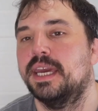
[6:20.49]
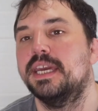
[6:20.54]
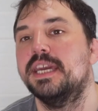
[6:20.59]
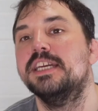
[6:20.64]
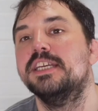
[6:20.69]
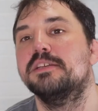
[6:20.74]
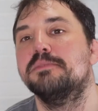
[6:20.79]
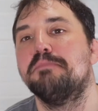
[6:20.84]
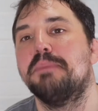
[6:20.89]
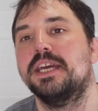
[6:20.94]

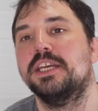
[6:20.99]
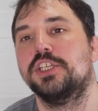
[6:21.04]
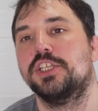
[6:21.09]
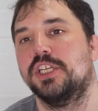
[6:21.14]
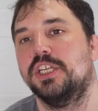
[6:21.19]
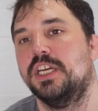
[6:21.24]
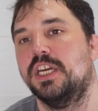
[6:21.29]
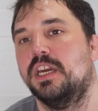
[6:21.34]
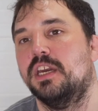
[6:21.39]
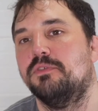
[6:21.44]

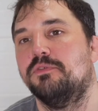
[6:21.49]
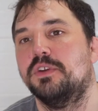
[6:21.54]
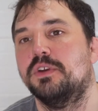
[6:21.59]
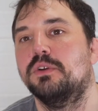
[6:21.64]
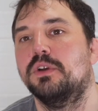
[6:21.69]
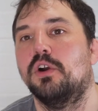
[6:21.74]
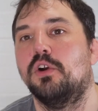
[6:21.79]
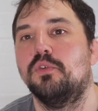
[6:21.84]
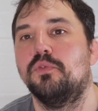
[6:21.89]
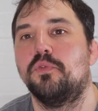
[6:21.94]
especially if you
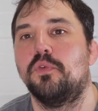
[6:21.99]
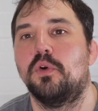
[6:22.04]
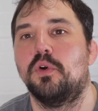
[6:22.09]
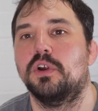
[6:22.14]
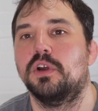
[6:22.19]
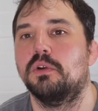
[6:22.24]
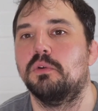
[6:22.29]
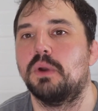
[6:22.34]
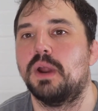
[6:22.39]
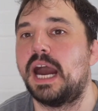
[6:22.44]
go for
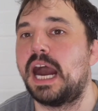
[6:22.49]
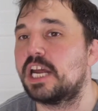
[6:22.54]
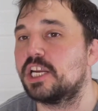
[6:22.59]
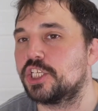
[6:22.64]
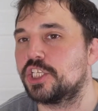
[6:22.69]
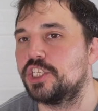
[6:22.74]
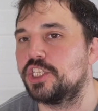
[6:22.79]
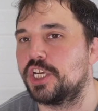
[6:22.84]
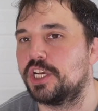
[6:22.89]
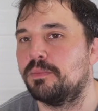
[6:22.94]
a
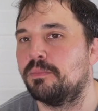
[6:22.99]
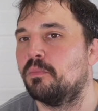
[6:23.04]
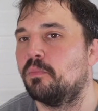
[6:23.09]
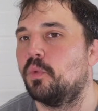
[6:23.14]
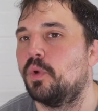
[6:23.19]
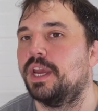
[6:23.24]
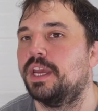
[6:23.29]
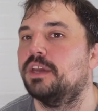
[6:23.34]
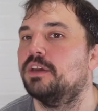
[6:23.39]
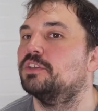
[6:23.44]
garage gym
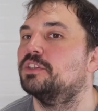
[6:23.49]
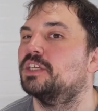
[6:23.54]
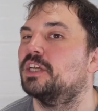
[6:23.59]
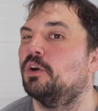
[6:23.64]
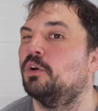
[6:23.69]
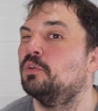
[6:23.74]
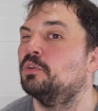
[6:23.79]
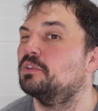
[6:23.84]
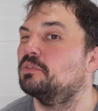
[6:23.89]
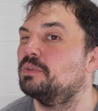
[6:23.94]
where you
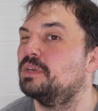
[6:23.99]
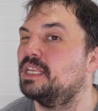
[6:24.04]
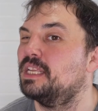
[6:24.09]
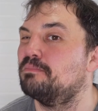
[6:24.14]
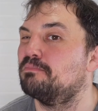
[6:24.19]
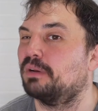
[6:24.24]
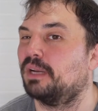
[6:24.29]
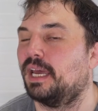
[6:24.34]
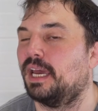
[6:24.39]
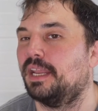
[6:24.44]
don't
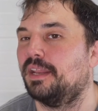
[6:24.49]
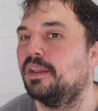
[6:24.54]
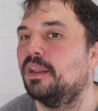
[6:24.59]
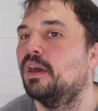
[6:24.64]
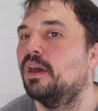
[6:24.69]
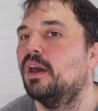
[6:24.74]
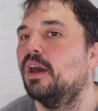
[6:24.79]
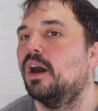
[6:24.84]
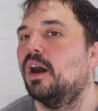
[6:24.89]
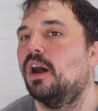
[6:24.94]
really plan
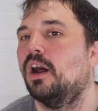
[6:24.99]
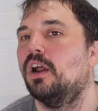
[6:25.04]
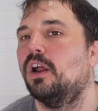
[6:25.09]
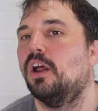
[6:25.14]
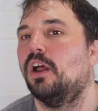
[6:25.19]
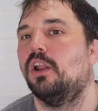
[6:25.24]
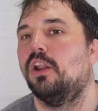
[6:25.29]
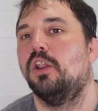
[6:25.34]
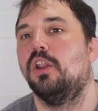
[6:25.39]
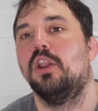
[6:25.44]
a
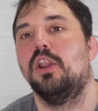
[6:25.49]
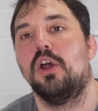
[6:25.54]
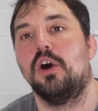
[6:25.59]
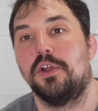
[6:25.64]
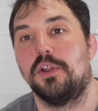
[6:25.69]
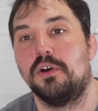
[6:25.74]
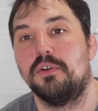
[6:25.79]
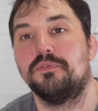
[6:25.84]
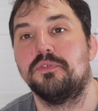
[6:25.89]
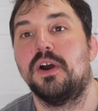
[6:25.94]

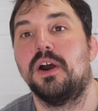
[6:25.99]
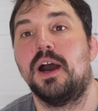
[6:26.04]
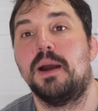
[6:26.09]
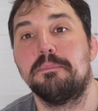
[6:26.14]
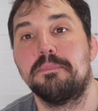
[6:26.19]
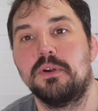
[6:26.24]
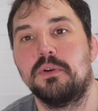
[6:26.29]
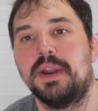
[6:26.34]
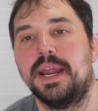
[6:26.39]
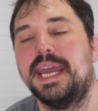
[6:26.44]
lot of
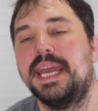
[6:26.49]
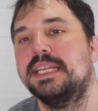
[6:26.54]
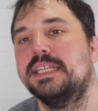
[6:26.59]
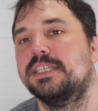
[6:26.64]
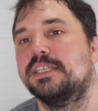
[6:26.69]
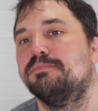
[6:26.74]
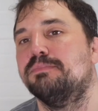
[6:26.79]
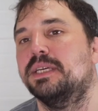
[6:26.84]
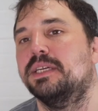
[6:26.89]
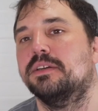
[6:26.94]

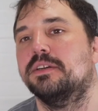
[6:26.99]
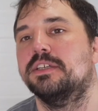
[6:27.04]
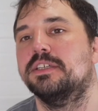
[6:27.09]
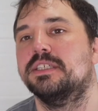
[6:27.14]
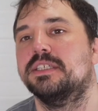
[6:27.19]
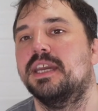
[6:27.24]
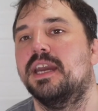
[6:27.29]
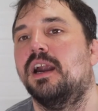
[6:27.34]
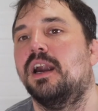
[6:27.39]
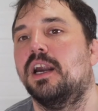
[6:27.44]
upgrades,
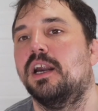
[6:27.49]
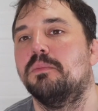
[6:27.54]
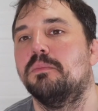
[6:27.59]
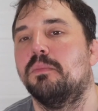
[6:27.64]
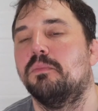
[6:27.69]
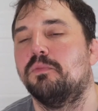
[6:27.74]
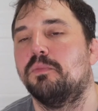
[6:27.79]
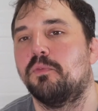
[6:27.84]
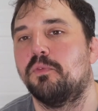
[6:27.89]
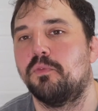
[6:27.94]
because the
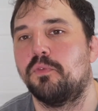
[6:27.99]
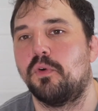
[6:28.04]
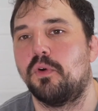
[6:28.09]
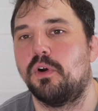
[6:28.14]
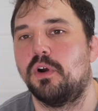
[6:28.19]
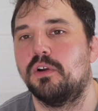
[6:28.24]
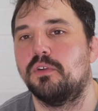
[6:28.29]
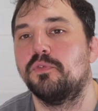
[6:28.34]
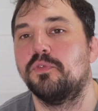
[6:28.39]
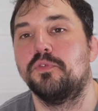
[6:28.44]

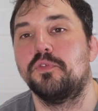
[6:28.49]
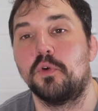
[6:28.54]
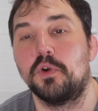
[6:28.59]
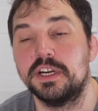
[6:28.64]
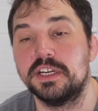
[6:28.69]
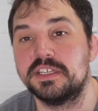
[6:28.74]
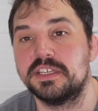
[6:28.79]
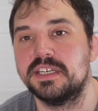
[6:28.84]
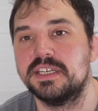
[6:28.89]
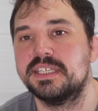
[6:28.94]
RM4
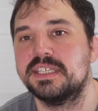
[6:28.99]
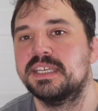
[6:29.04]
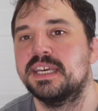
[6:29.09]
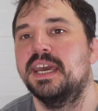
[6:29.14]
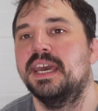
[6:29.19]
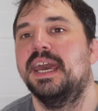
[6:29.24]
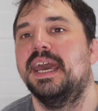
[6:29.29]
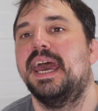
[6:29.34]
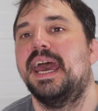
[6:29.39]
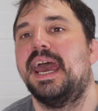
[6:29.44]
Fortis
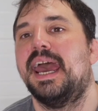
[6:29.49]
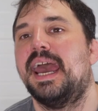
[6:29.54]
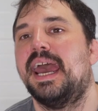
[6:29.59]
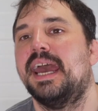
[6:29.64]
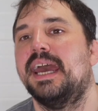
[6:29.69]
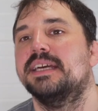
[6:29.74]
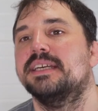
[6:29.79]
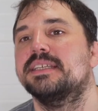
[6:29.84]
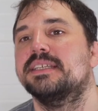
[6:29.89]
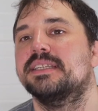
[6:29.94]

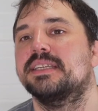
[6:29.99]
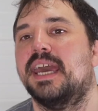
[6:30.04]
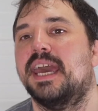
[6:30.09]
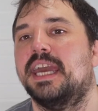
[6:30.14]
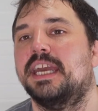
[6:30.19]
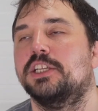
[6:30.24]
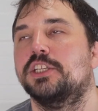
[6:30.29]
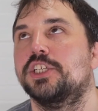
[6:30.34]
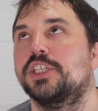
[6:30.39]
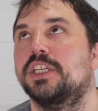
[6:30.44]
has
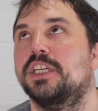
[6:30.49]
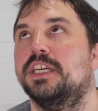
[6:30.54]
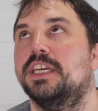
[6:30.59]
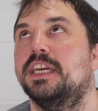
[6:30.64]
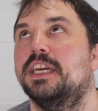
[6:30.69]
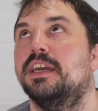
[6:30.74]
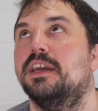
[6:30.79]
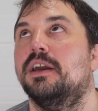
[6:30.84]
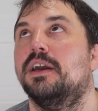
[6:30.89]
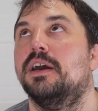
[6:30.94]

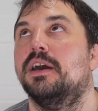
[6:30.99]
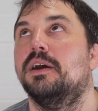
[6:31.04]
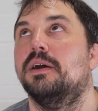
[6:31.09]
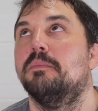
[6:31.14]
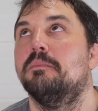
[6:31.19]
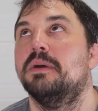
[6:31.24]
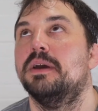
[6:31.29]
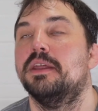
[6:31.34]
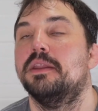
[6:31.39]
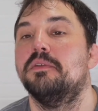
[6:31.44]
actually
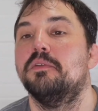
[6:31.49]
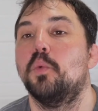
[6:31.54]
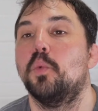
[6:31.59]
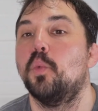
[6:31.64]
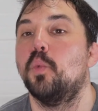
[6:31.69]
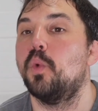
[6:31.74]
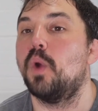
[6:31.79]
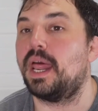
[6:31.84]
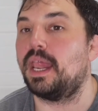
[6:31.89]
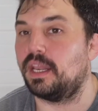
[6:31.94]

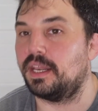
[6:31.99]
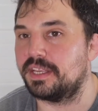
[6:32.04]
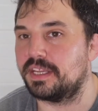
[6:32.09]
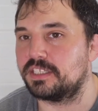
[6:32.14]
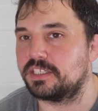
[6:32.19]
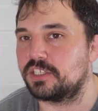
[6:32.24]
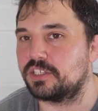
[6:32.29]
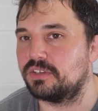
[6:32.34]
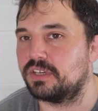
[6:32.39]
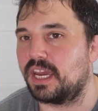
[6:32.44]
been
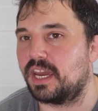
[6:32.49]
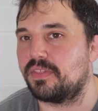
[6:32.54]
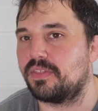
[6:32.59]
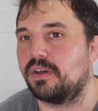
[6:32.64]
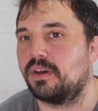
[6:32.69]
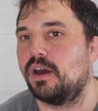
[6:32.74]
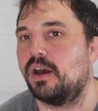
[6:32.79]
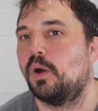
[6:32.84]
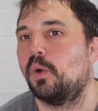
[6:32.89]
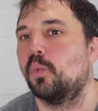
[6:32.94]
welded
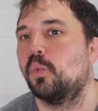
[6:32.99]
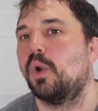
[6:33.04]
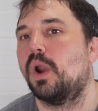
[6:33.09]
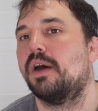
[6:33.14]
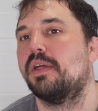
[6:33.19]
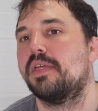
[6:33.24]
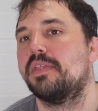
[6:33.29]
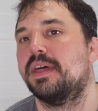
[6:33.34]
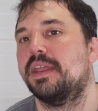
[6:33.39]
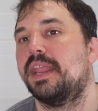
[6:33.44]
together
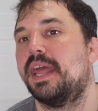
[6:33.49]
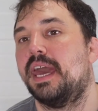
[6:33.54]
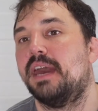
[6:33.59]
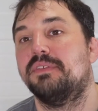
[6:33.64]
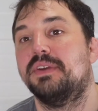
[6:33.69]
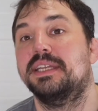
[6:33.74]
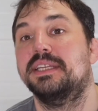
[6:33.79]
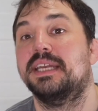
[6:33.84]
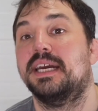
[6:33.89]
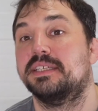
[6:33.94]
rather than
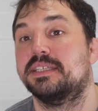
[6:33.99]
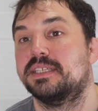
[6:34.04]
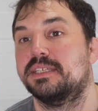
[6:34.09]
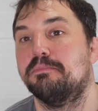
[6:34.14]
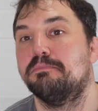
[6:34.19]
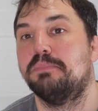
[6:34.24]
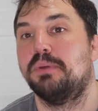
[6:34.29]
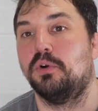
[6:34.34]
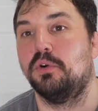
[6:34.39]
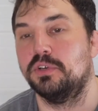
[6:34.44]
having nuts
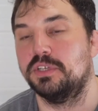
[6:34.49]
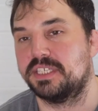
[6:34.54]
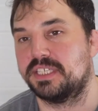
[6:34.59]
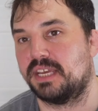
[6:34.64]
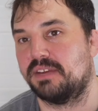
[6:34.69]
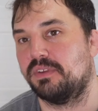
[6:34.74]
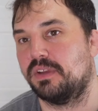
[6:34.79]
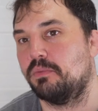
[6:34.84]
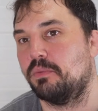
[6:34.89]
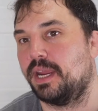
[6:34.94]
and bolts
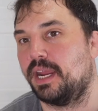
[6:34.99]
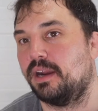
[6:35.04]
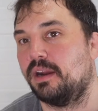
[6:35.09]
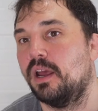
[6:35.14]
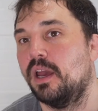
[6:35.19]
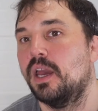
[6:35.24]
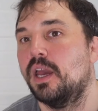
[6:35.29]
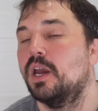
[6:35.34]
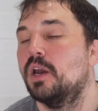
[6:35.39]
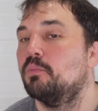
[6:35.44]

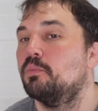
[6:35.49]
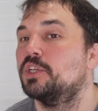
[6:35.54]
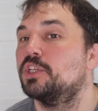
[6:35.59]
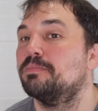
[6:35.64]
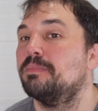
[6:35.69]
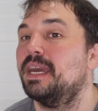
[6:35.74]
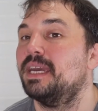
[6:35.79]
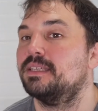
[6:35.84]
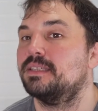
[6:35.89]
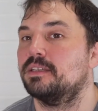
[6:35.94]
everywhere,
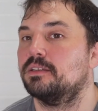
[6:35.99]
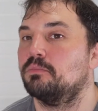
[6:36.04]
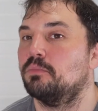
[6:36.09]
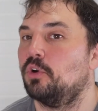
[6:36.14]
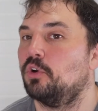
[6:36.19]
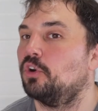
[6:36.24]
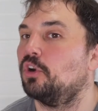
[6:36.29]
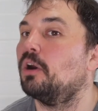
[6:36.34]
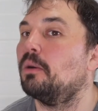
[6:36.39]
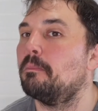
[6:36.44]
which makes it
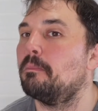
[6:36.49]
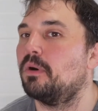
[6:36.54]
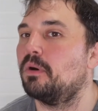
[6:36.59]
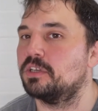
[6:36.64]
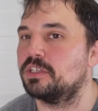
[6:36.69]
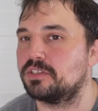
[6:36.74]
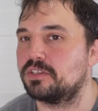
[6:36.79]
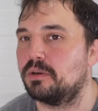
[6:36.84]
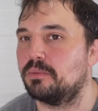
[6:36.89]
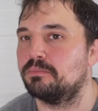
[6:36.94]
more
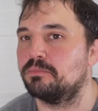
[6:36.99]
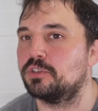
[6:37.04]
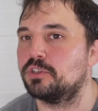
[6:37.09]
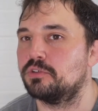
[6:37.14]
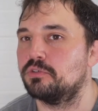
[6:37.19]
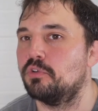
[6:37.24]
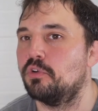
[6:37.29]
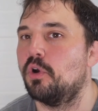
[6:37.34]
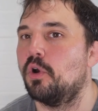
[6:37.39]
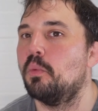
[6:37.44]
cumbersome
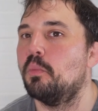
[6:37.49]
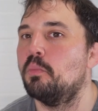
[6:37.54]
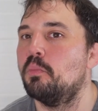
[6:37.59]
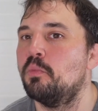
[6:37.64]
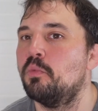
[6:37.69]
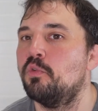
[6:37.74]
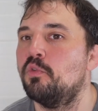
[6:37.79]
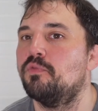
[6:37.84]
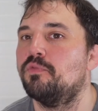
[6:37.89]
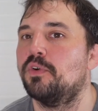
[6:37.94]
to
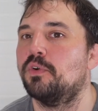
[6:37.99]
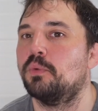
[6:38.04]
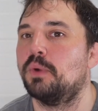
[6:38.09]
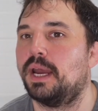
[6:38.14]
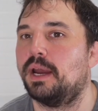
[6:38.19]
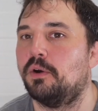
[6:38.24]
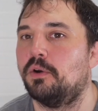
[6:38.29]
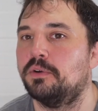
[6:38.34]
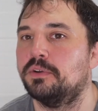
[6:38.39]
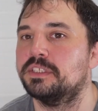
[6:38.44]
move
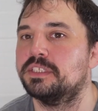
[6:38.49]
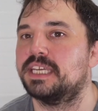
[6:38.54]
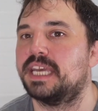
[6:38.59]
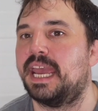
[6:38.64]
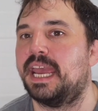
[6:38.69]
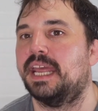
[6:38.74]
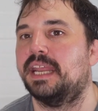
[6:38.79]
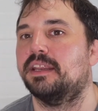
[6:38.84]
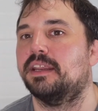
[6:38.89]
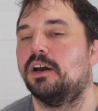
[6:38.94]
around
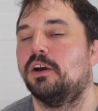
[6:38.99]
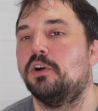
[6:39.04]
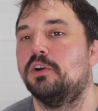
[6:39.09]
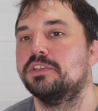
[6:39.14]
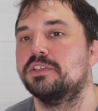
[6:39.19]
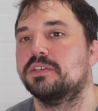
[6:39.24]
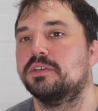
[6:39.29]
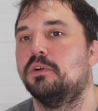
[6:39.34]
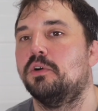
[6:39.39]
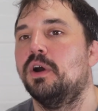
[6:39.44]
and
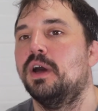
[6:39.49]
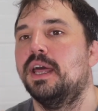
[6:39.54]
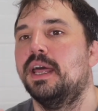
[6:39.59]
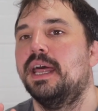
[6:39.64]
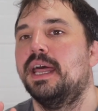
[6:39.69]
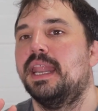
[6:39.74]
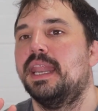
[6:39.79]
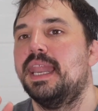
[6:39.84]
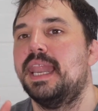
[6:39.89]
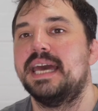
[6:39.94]
also
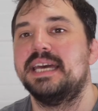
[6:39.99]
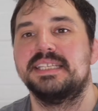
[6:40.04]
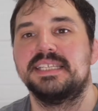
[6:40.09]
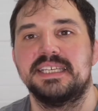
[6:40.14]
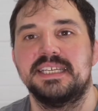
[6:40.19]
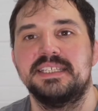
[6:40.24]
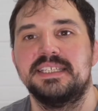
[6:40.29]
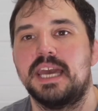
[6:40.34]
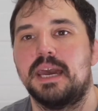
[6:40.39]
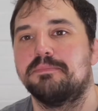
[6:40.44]

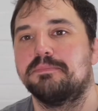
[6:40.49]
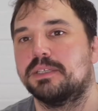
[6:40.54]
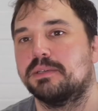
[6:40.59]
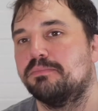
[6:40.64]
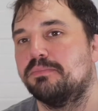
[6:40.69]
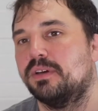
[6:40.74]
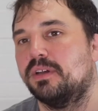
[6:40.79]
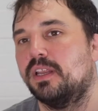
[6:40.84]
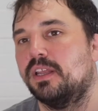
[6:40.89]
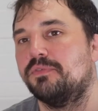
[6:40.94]
less
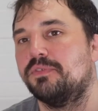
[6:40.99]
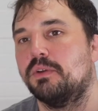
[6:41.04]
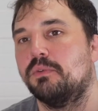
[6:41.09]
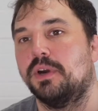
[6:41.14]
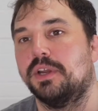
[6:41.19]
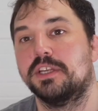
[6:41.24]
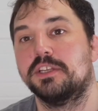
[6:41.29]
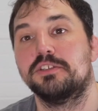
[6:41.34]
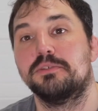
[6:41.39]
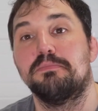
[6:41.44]
adaptable if you
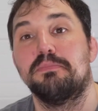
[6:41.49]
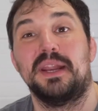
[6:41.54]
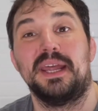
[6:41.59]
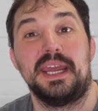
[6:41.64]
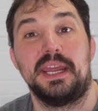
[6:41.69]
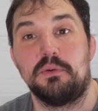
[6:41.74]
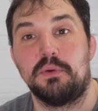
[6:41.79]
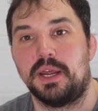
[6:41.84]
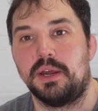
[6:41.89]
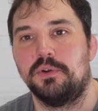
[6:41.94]
wanted to
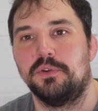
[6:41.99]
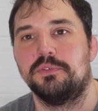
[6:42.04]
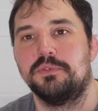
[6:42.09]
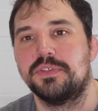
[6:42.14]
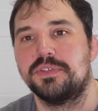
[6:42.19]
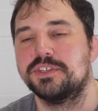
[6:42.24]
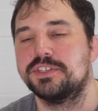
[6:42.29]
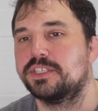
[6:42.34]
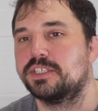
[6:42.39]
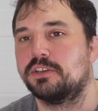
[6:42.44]
play around
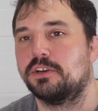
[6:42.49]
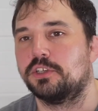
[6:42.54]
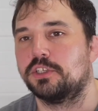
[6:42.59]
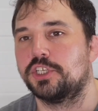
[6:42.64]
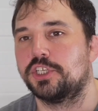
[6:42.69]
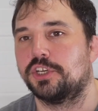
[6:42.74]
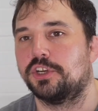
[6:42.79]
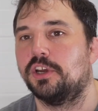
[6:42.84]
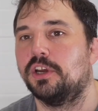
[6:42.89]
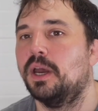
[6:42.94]
with the
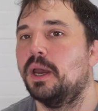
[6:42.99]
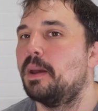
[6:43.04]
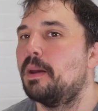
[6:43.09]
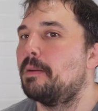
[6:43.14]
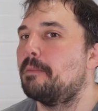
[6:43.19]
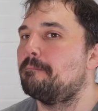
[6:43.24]
structure.